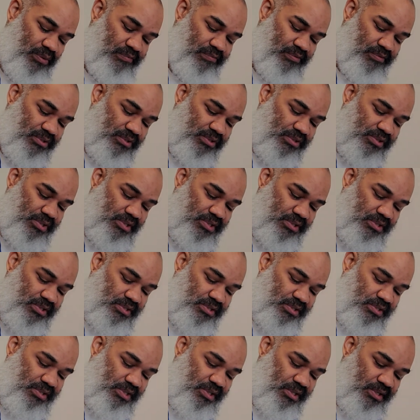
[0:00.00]
and verse 6.
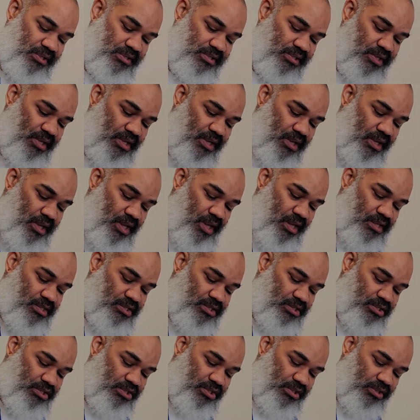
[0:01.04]
It says, "And
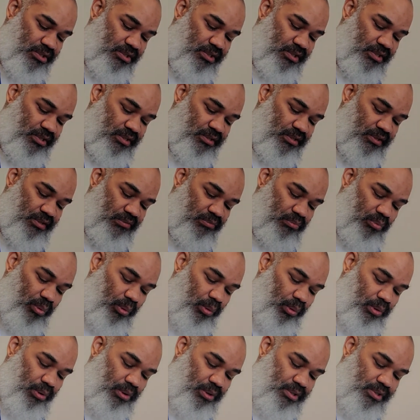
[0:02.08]
ye shall hear of
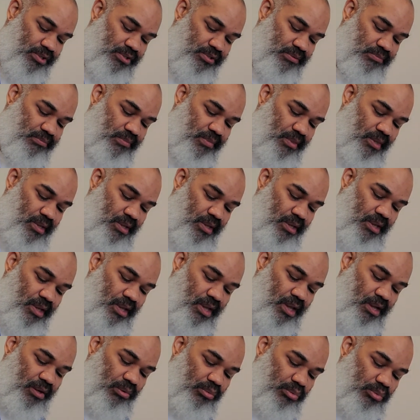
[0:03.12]
wars
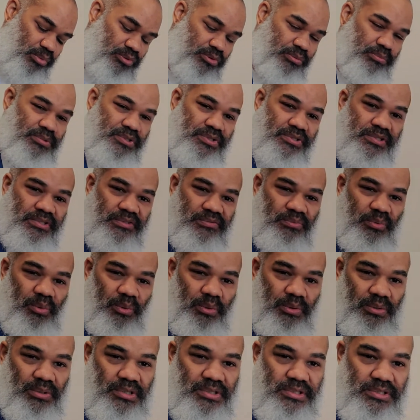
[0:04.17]
and rumors of
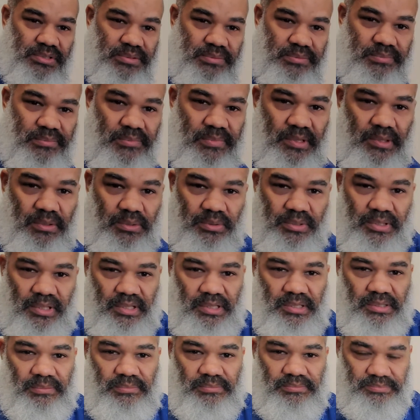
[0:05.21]
wars."
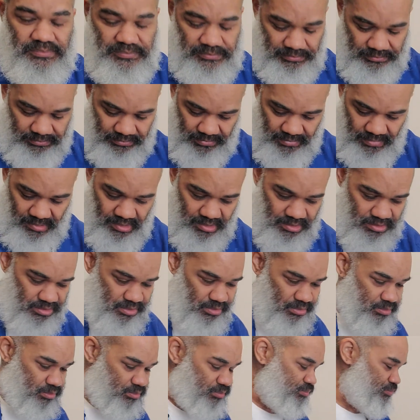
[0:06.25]
Okay,
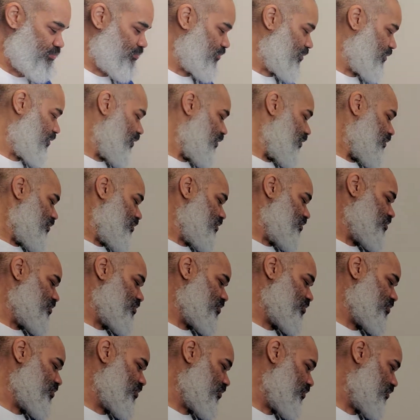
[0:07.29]
so this
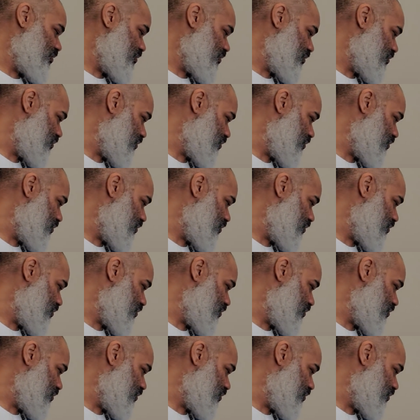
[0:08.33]
is a